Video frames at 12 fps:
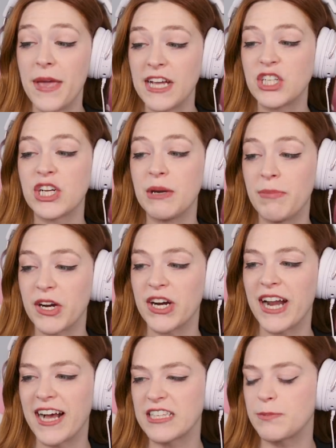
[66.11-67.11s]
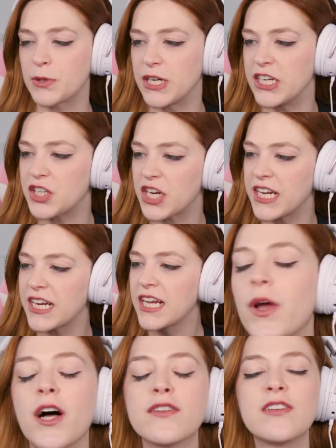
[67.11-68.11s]
mansion baron aspiration.
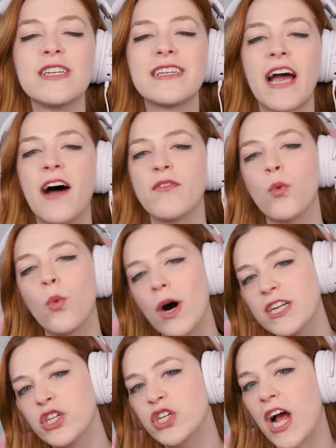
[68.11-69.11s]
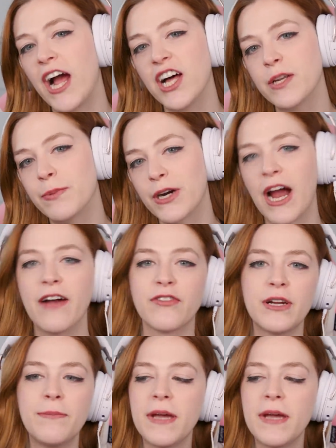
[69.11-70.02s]
We also need to have one child per every